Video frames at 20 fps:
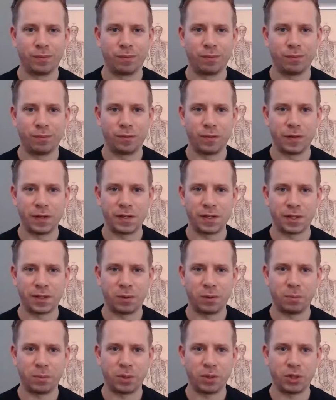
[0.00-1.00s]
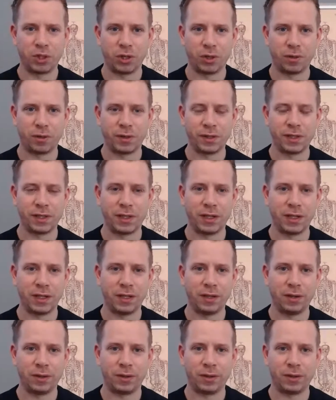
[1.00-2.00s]
physical
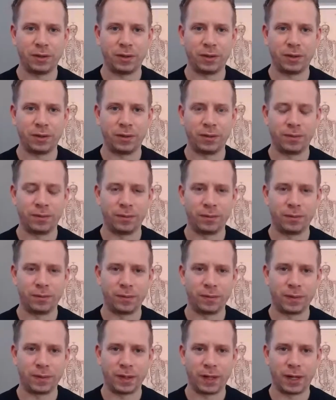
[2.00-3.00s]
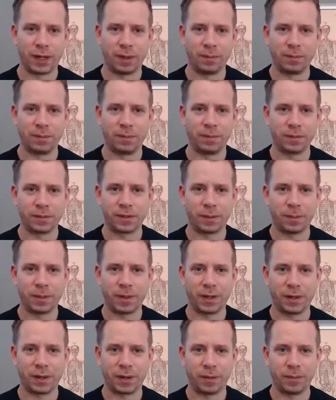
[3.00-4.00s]
maturity or
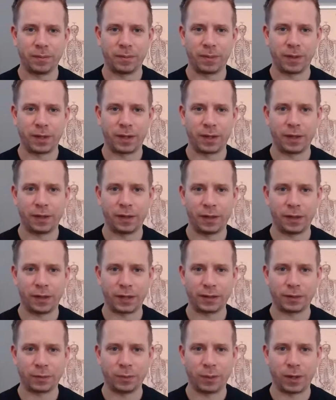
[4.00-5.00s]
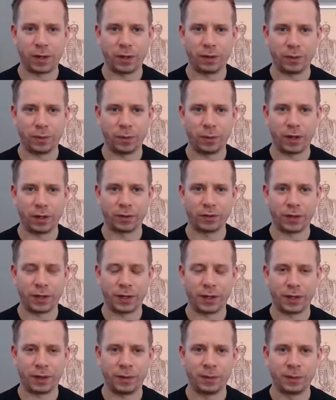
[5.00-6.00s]
something. I think that's a word that works right
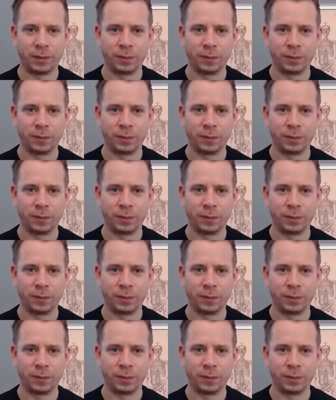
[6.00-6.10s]
now.